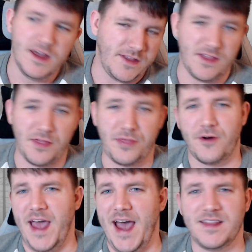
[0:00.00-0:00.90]
Like the
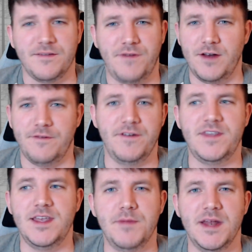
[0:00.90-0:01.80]
third act, the final
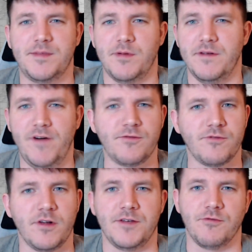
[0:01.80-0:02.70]
15 minutes, but it felt
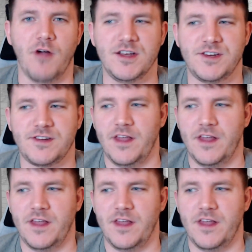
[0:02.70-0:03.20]
really rushed.